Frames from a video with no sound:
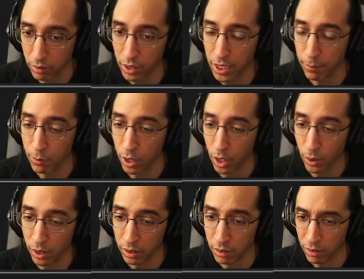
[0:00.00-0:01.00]
keep
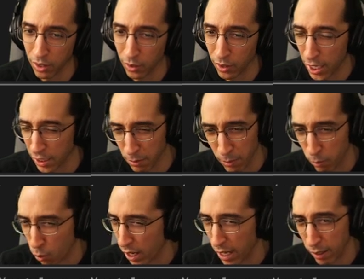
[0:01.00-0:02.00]
growing. So I should be
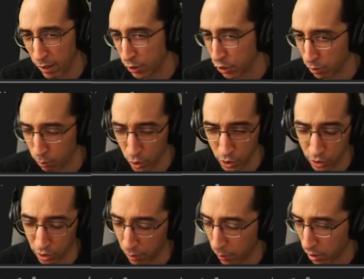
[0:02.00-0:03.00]
way more
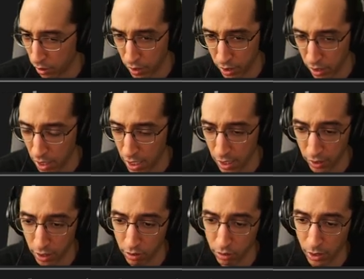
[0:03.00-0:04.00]
to the middle than anything else.